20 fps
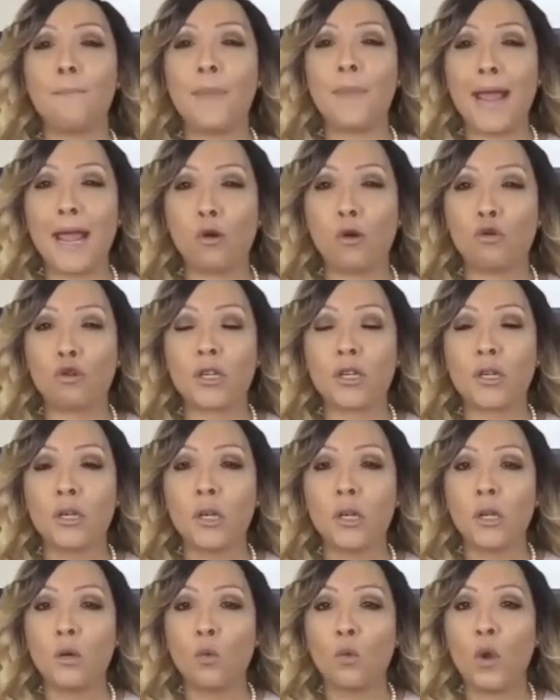was
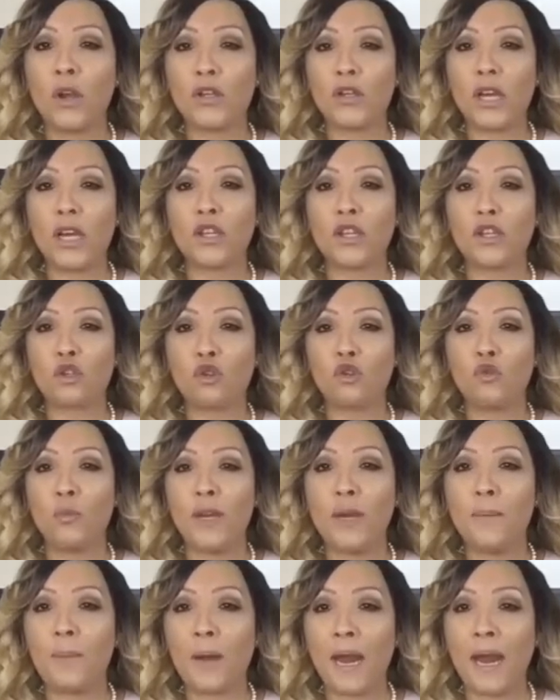
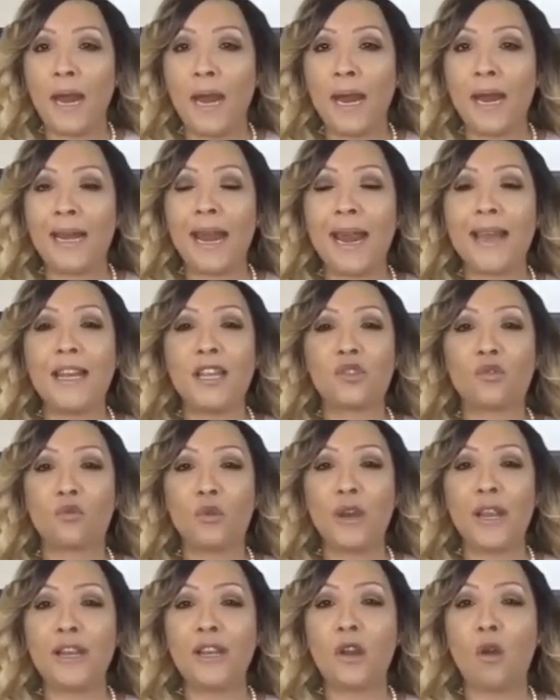get his
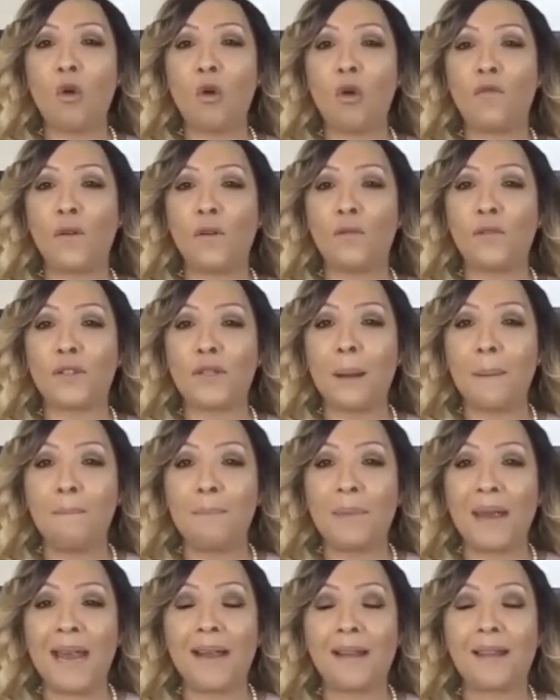bank
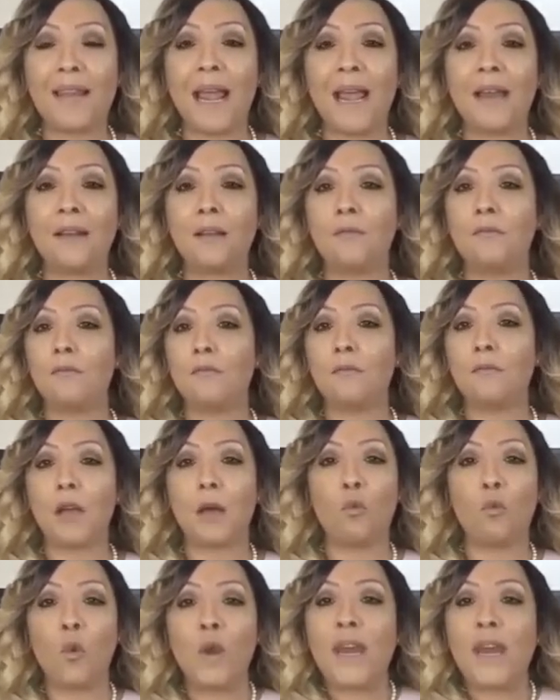involved or get the
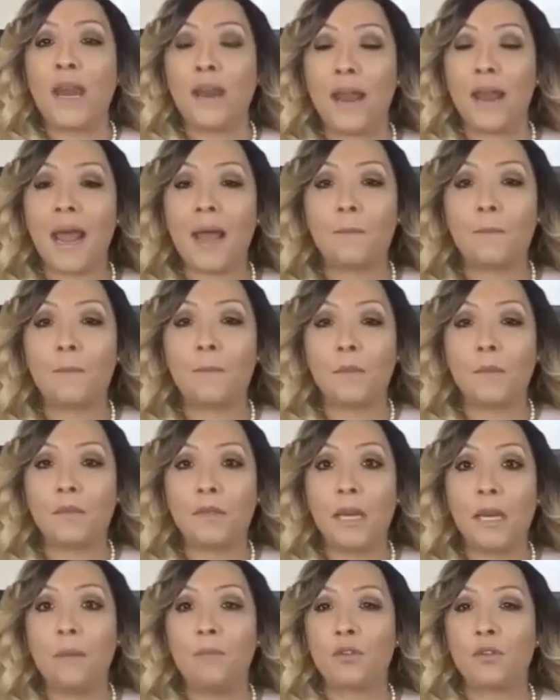seller's bank
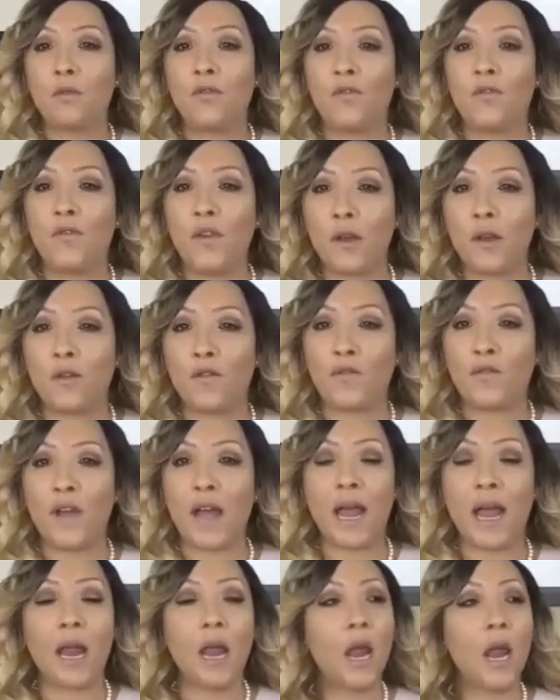involved,
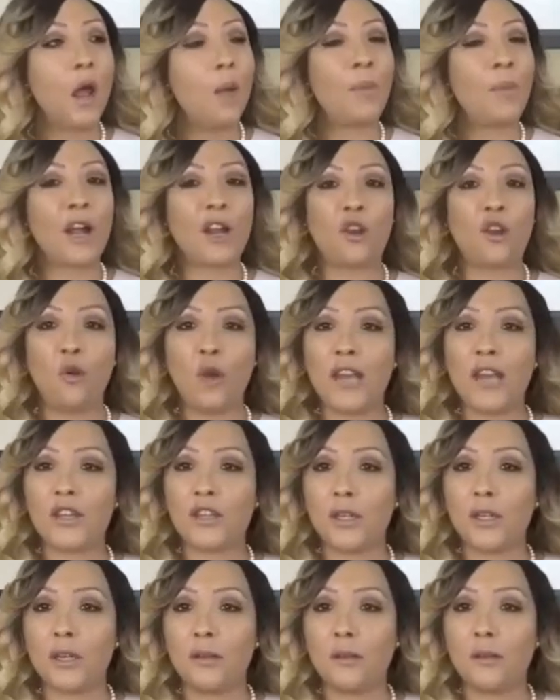okay?
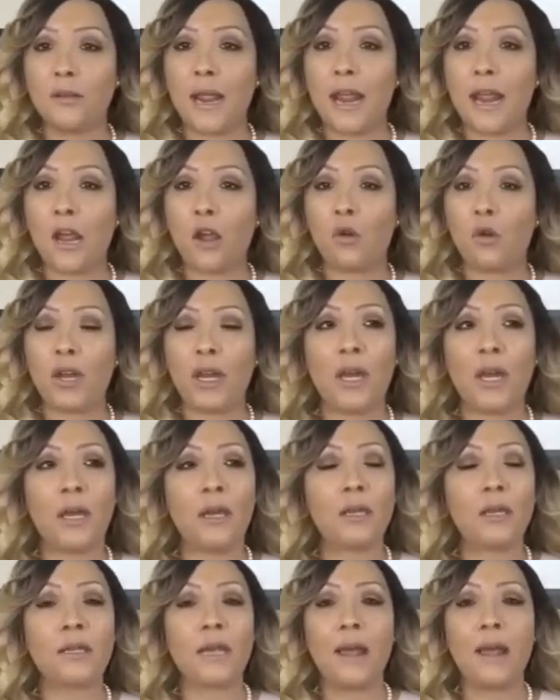Because
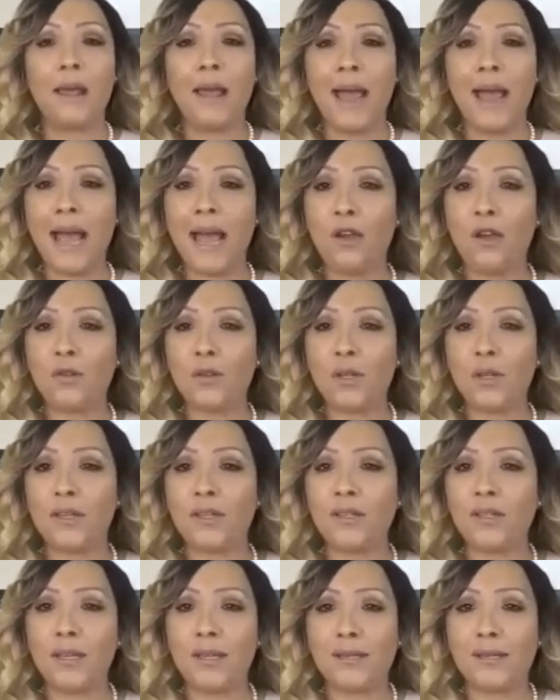he needed to know
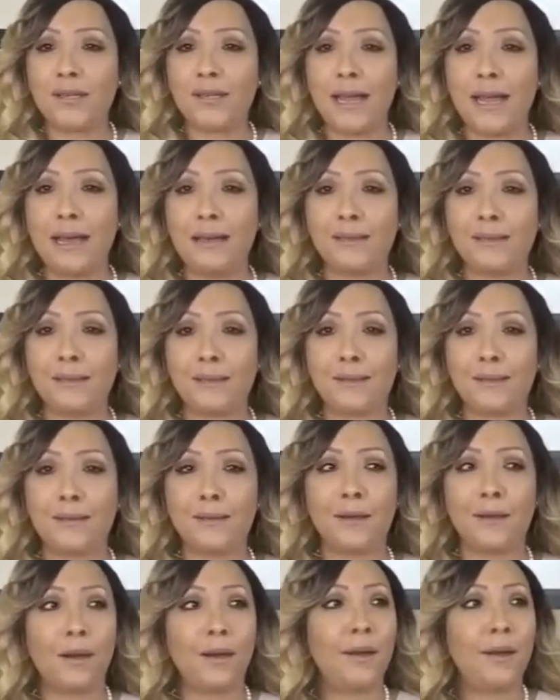whether this
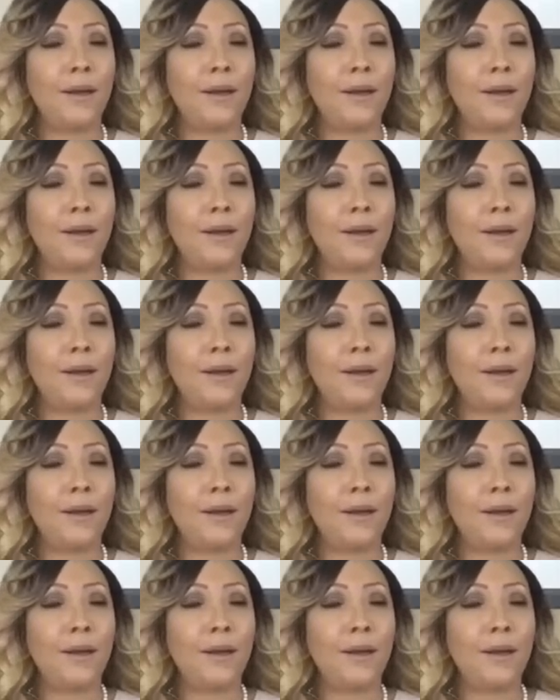person